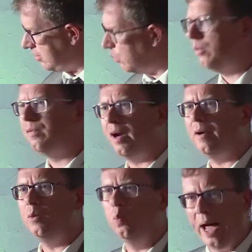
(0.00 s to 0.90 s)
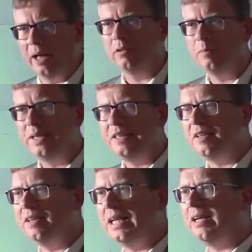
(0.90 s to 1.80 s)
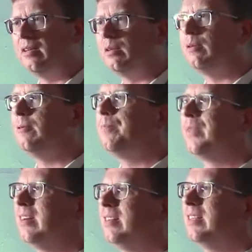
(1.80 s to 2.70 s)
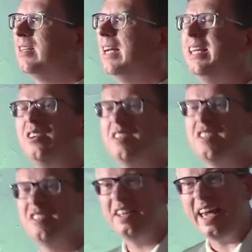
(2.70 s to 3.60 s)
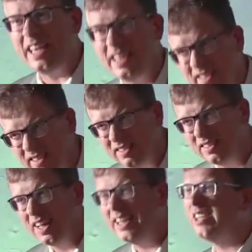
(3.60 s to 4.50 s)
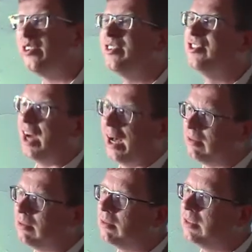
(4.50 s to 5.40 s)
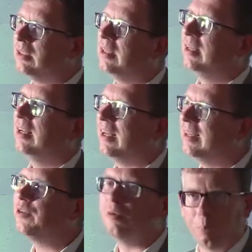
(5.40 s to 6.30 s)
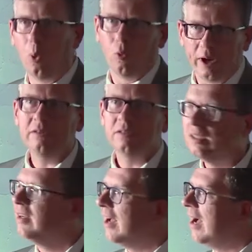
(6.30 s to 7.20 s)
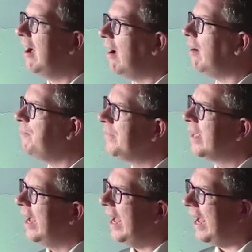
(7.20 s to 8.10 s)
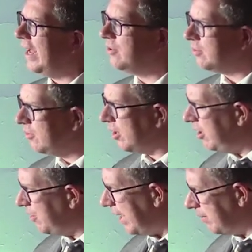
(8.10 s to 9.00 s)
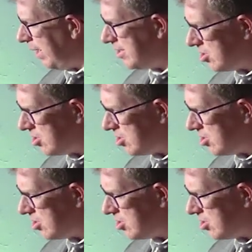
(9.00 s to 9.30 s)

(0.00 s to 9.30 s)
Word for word: is all very well, but it's a little, a little staid, a little dull, a little boring. Um, and not only that, my